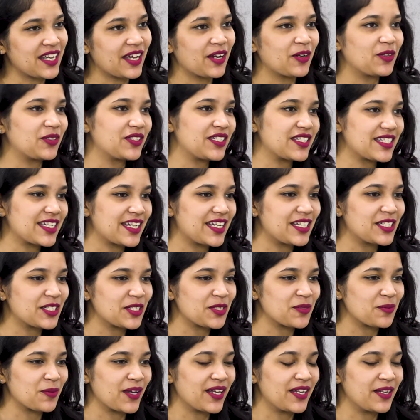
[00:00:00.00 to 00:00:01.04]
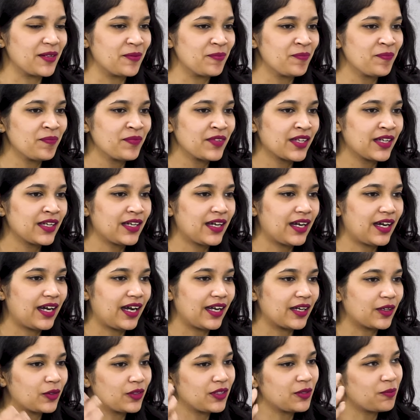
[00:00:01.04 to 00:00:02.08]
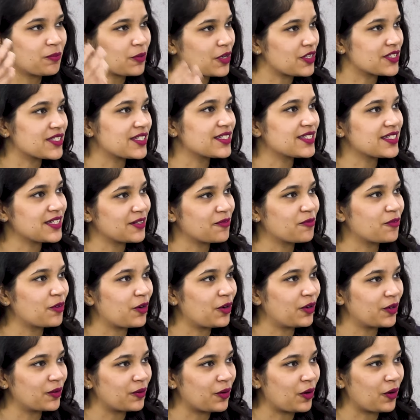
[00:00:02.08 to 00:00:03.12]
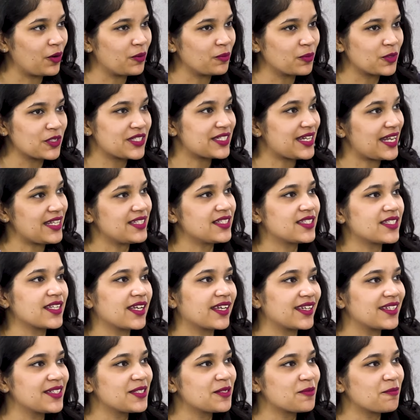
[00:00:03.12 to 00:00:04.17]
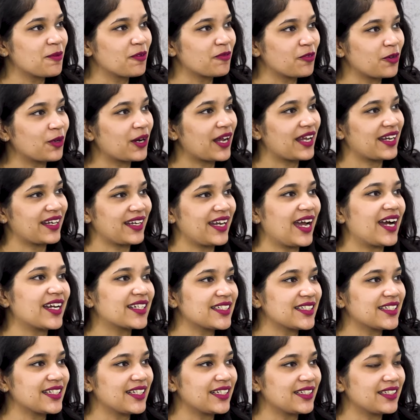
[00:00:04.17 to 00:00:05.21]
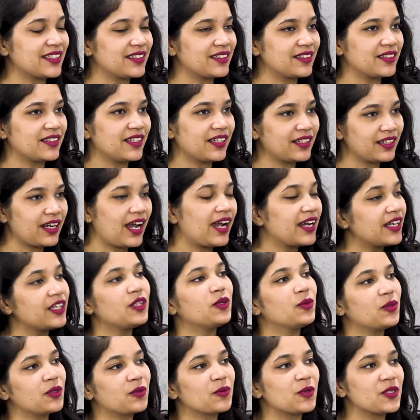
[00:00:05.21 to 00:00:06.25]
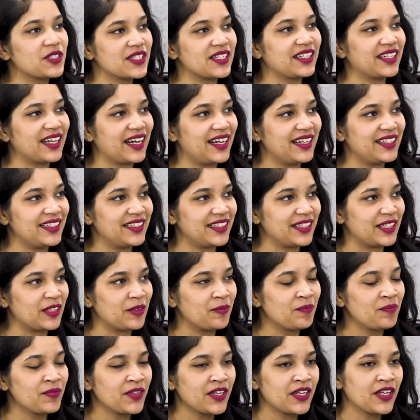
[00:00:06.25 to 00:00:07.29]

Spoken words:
there on the stage as well. I couldn't process it for almost 10 seconds before I reacted, and I knew it was a reality.